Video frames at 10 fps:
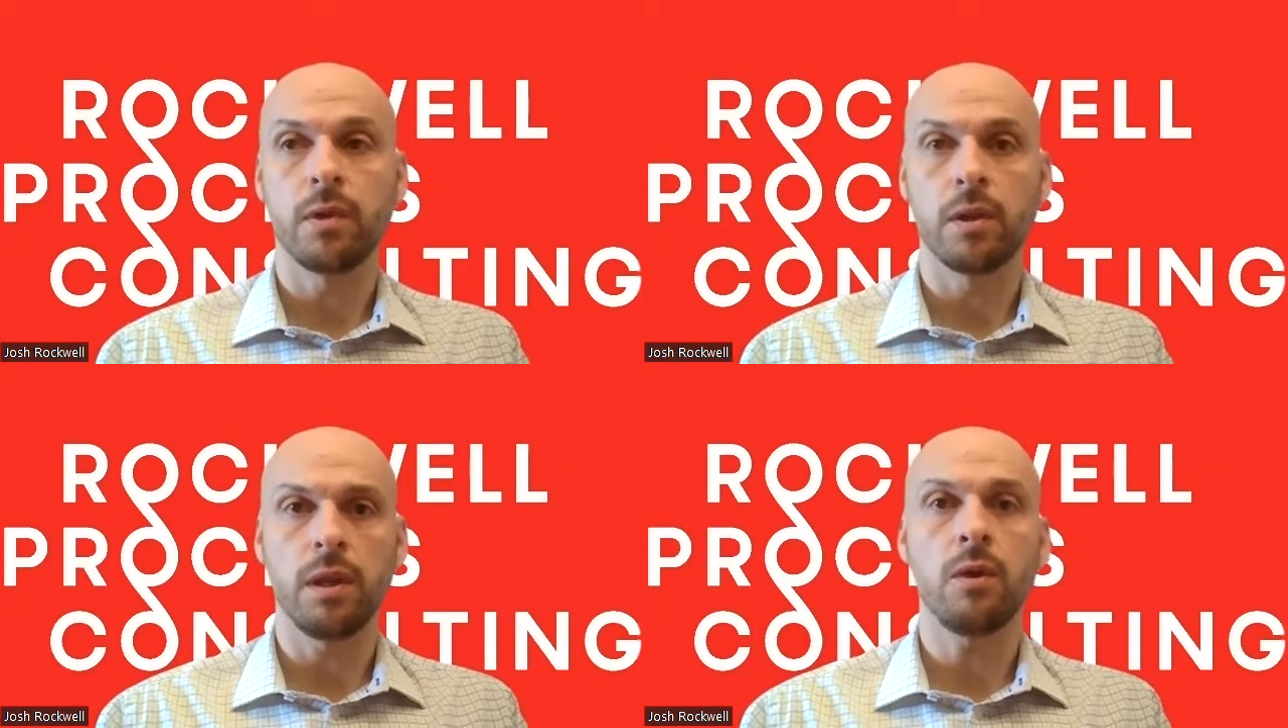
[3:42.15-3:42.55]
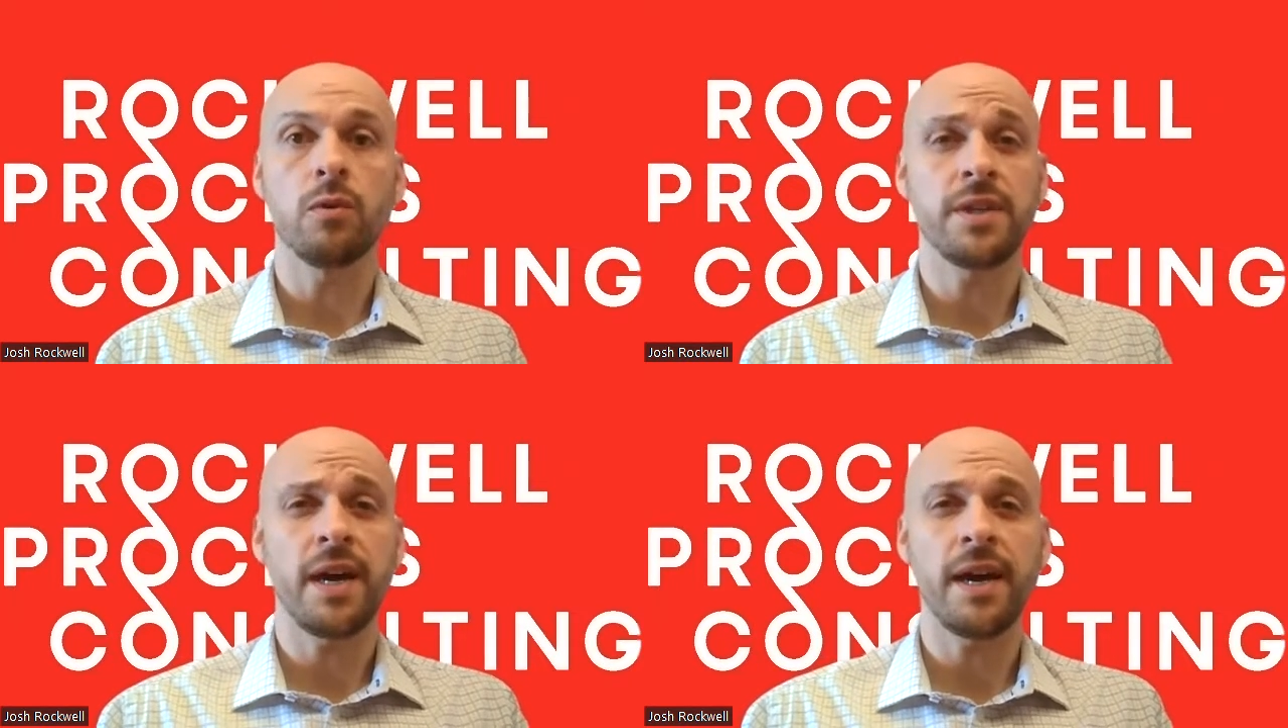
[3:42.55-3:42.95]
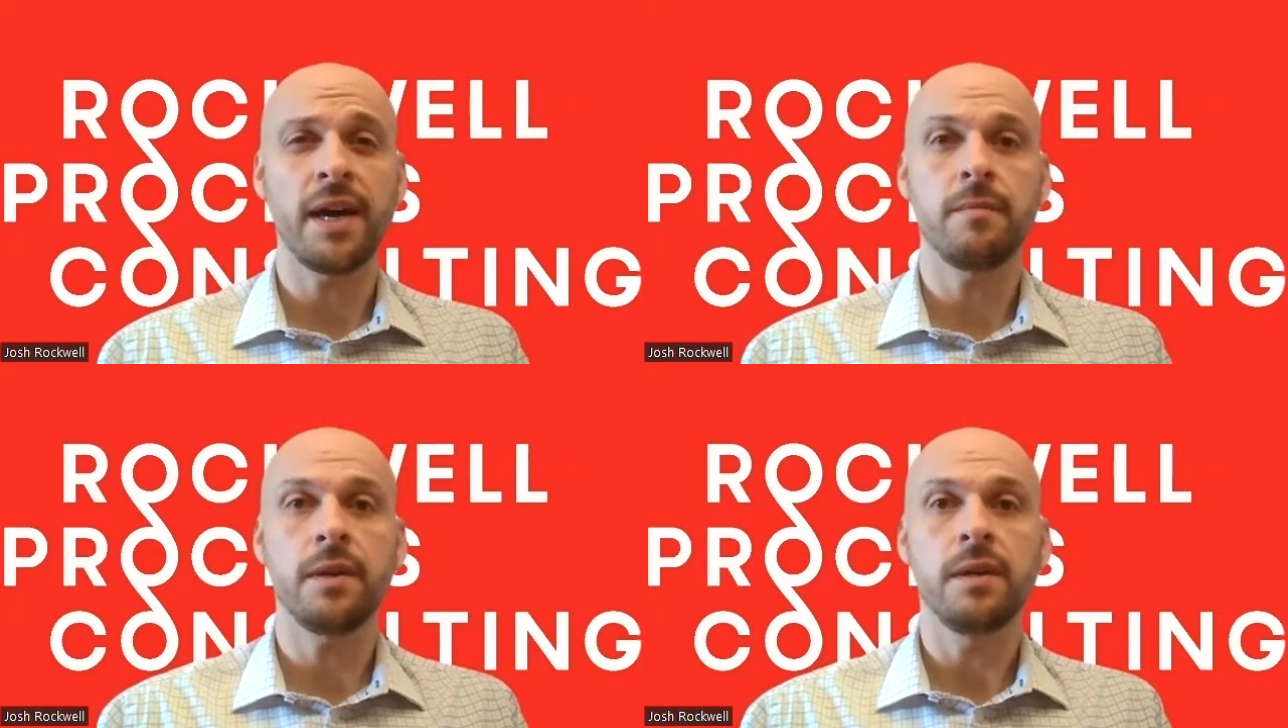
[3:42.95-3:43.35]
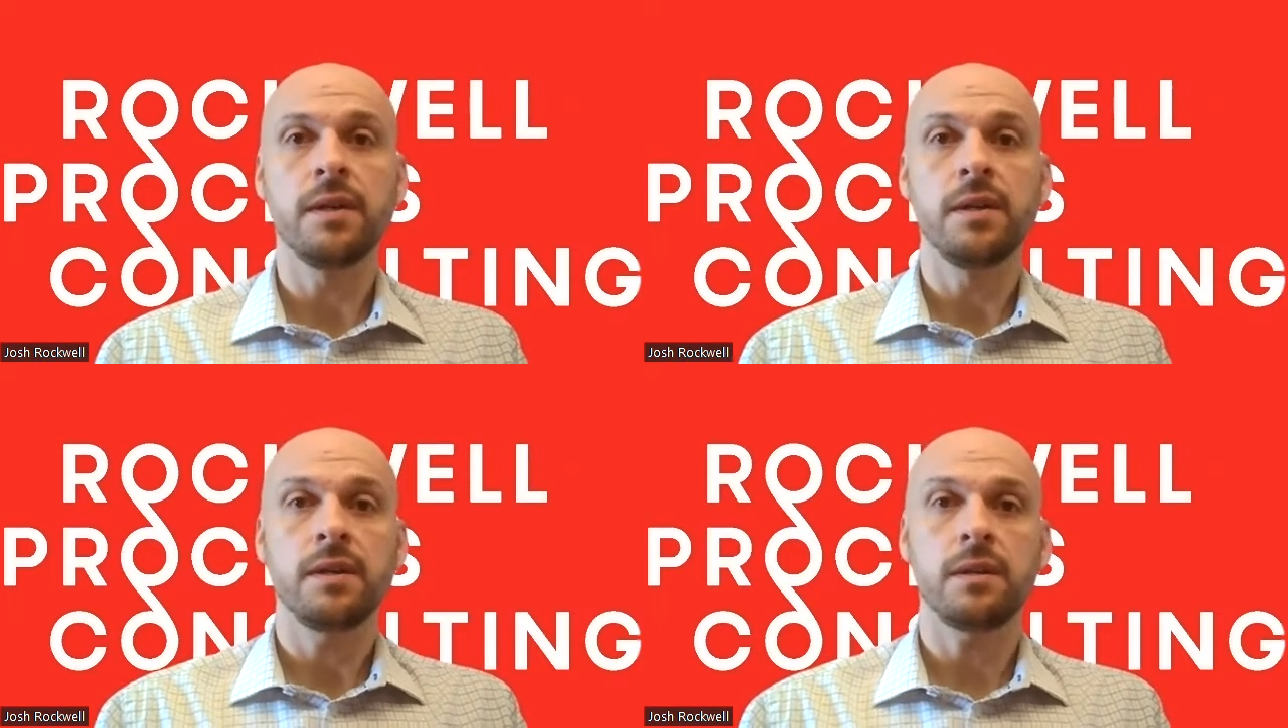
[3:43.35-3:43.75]
low time,
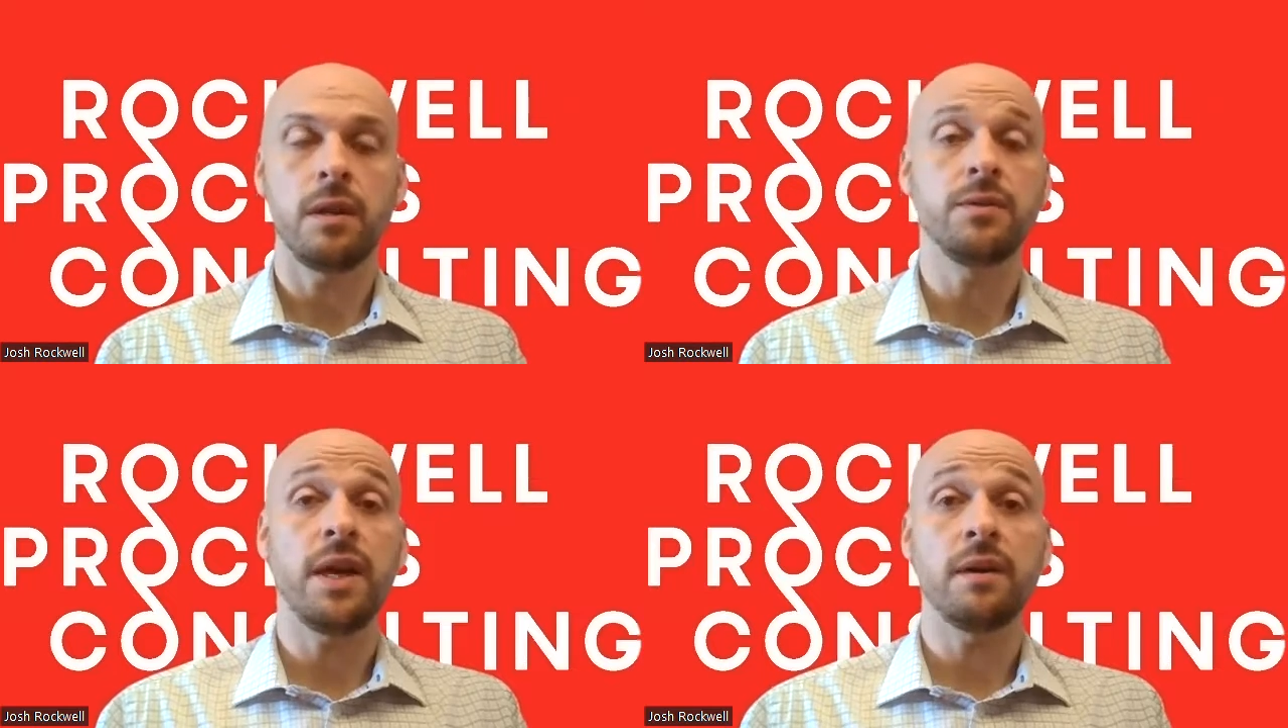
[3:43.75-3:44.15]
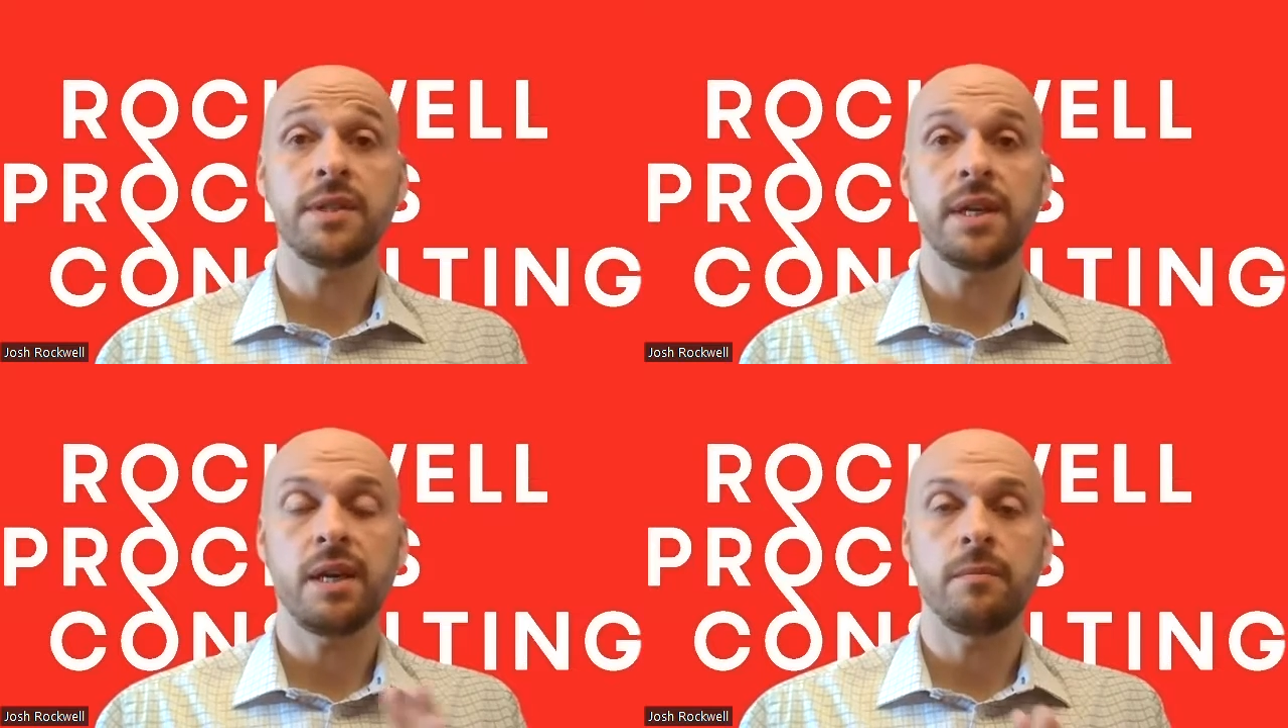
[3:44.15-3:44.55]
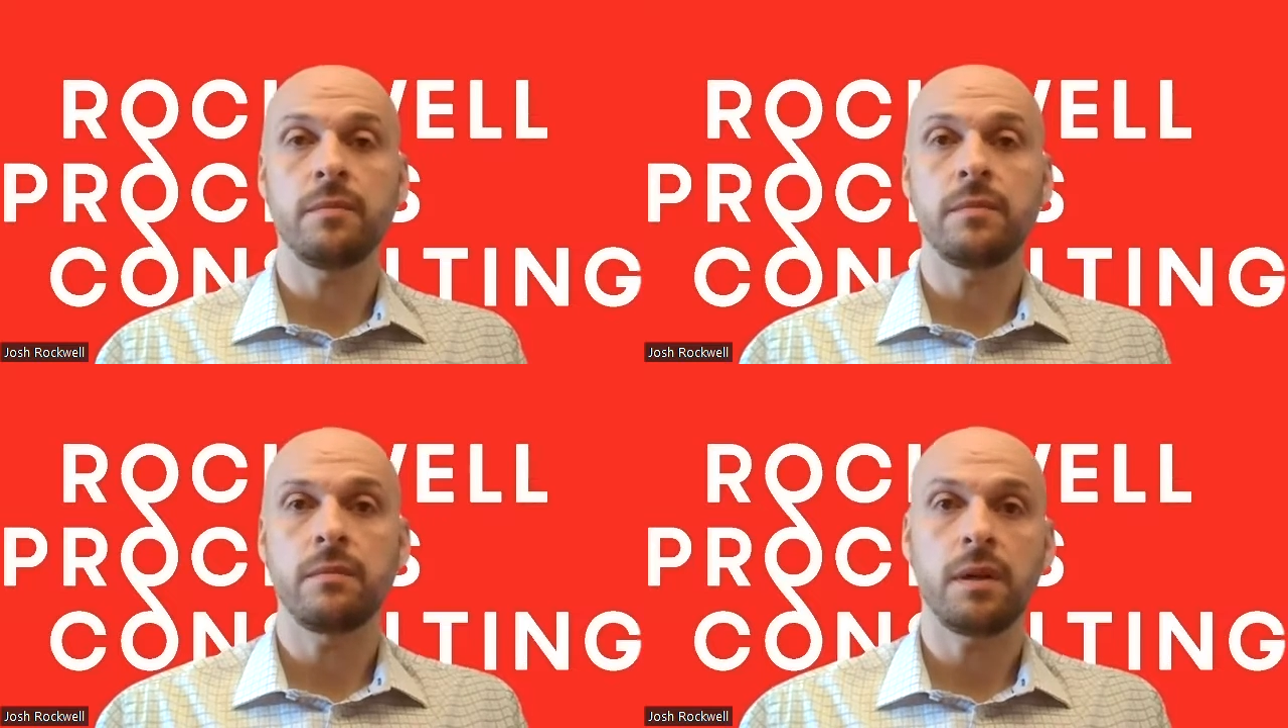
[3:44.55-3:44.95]
low downtime